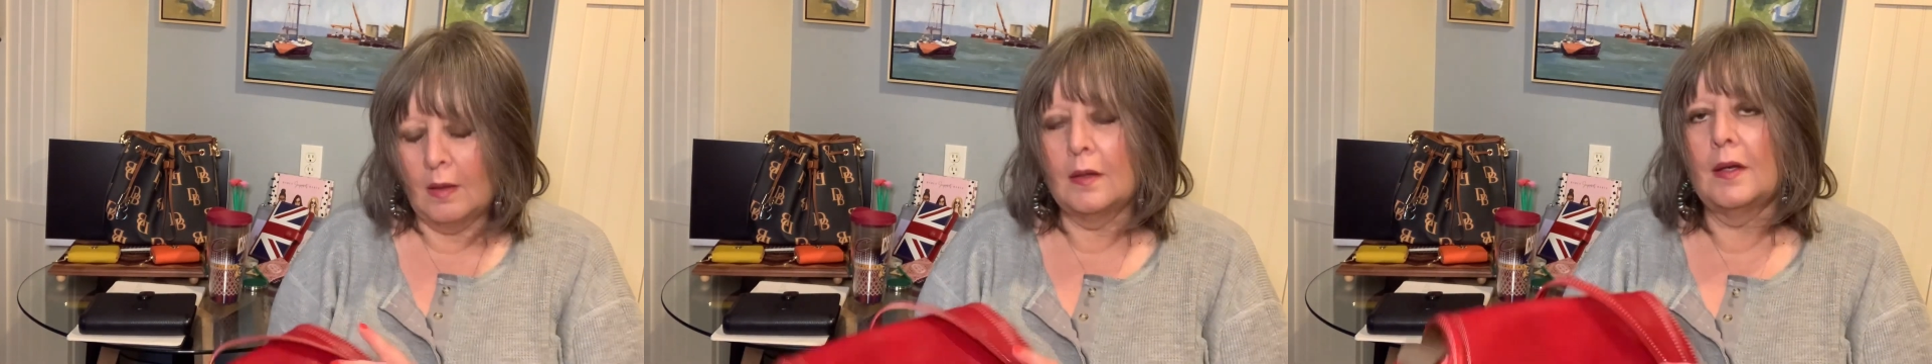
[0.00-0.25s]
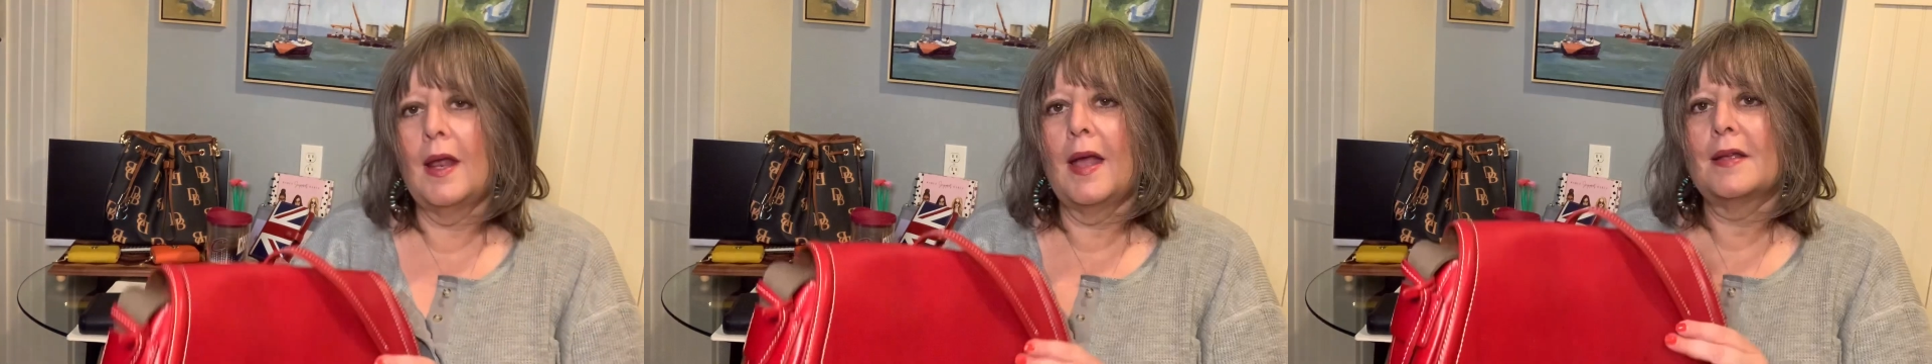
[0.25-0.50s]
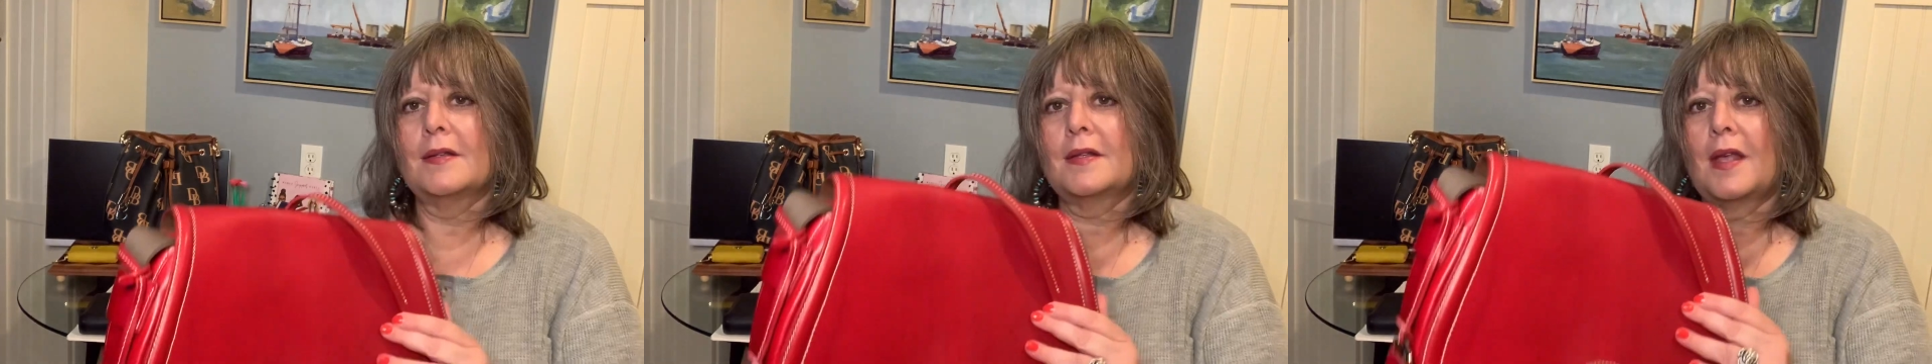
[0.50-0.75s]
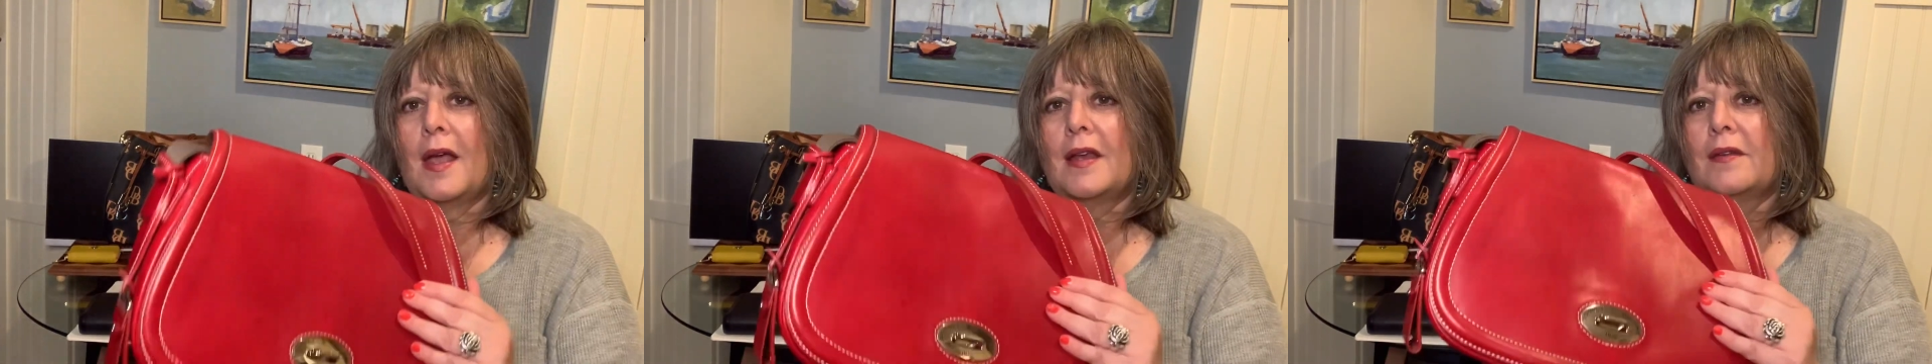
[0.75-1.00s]
It has
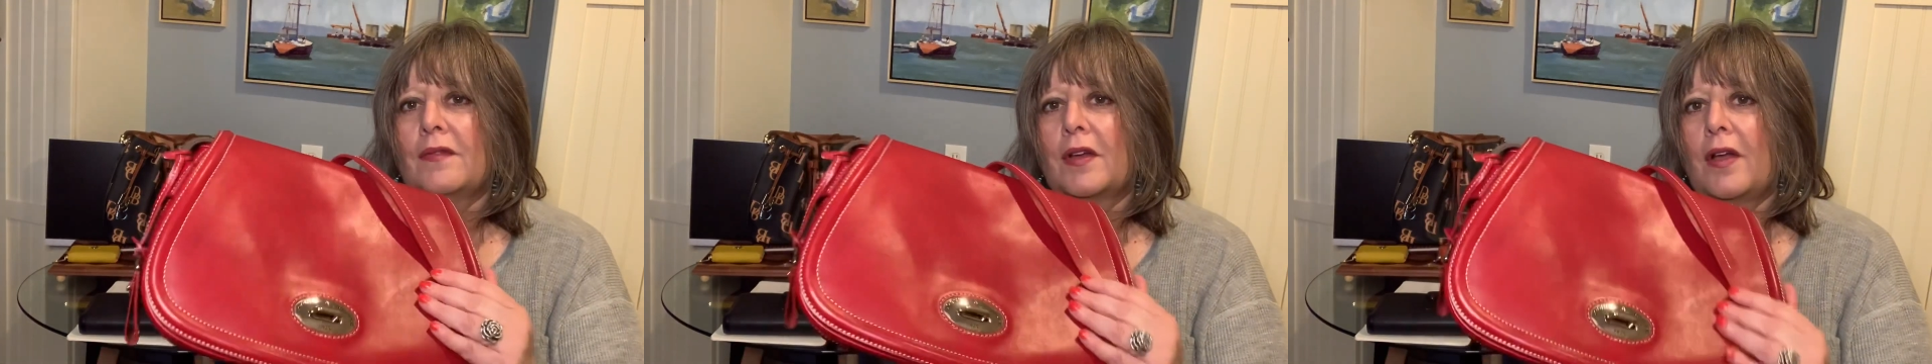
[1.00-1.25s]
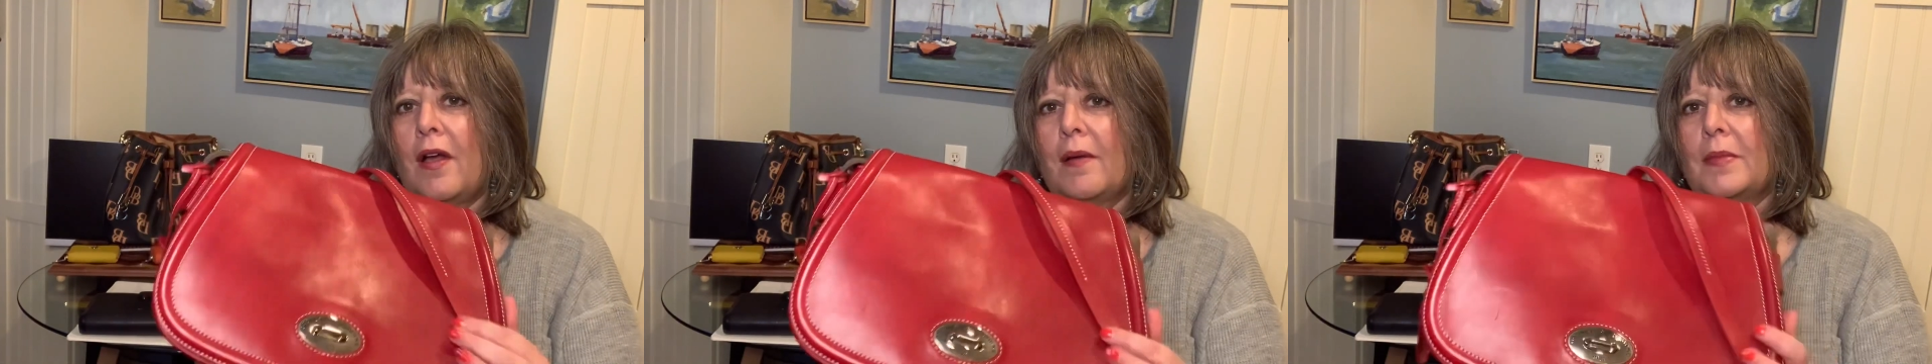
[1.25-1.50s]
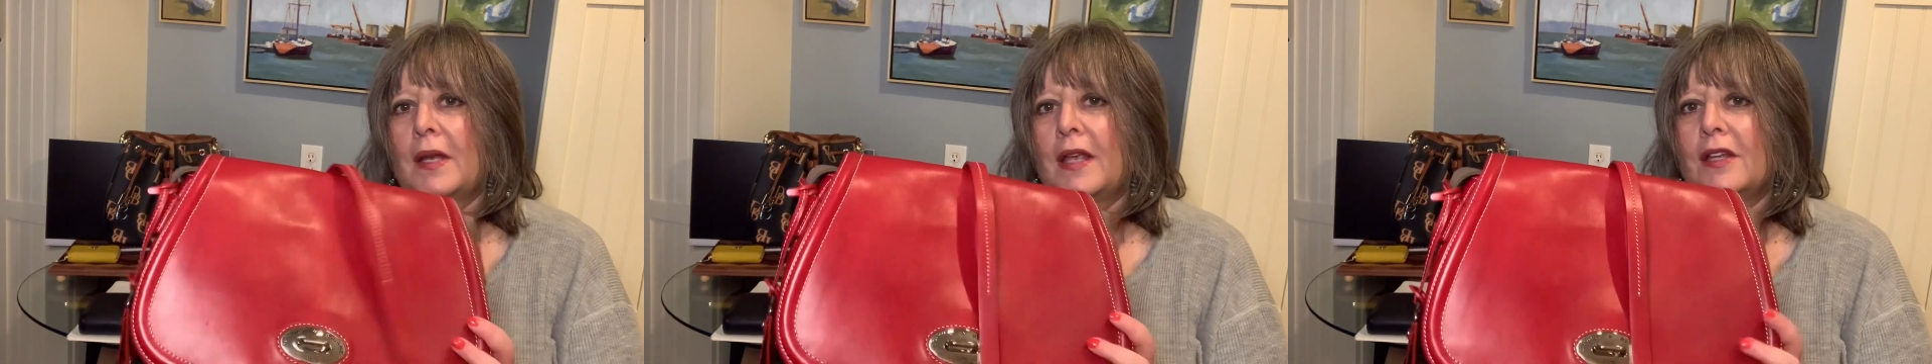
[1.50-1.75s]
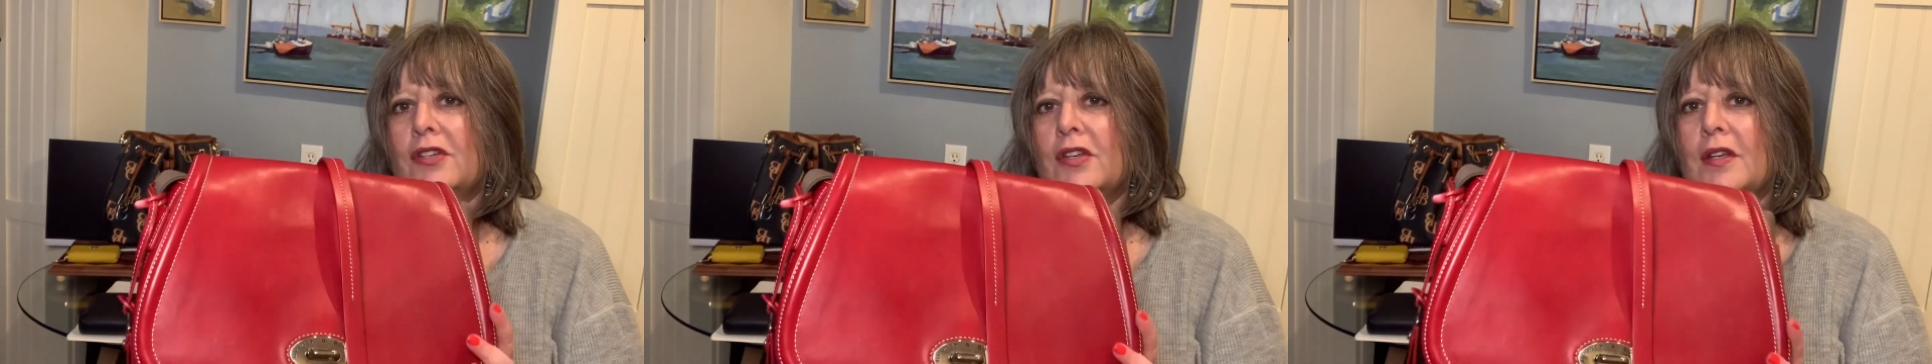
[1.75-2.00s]
kind of a
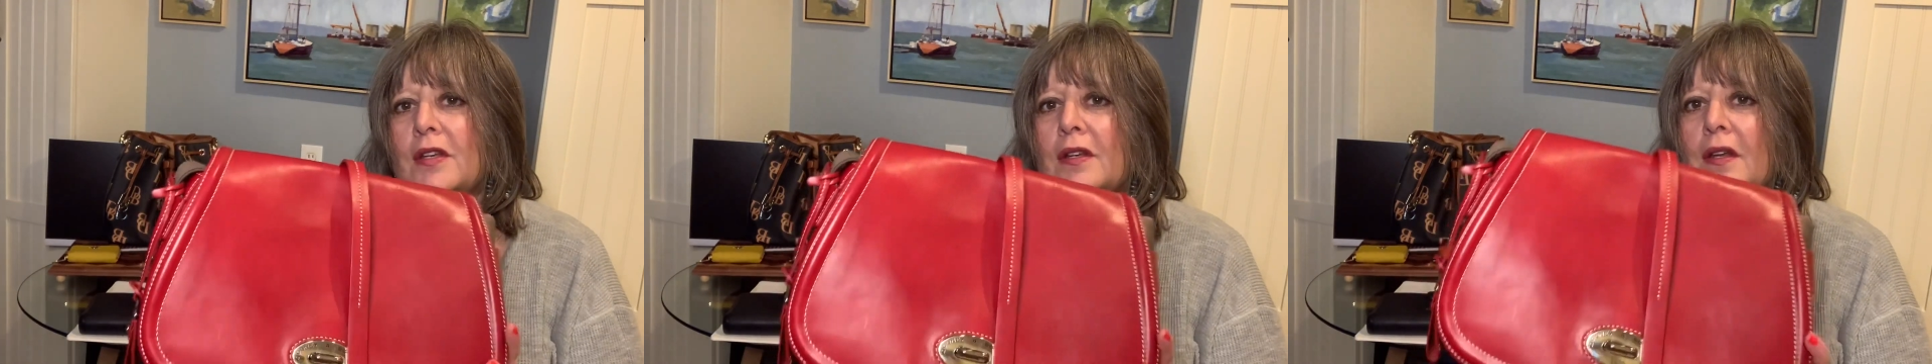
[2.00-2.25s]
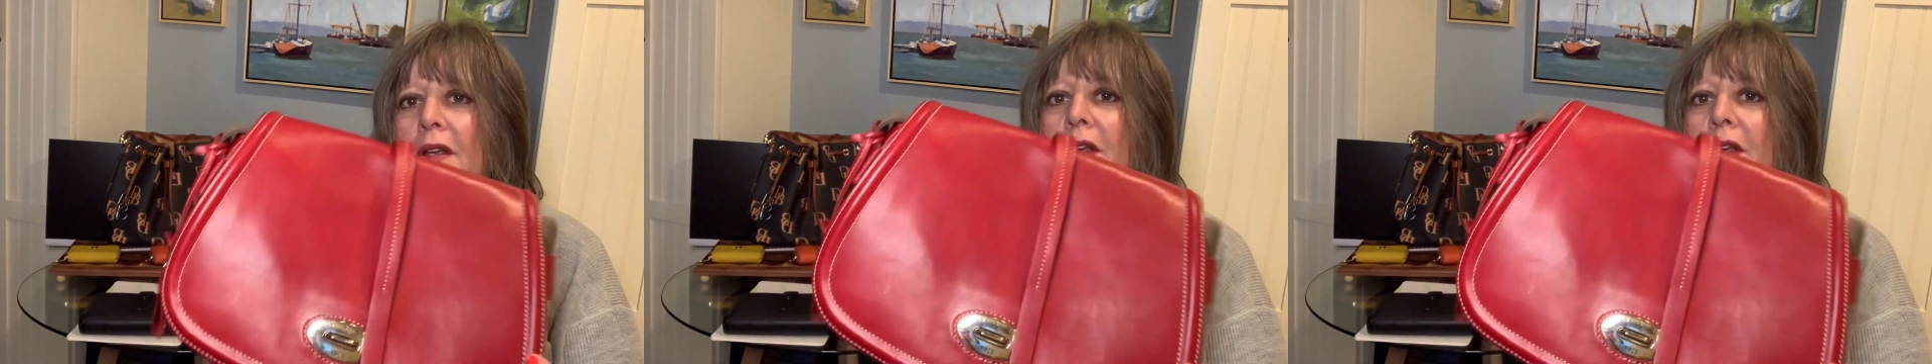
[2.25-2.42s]
combination.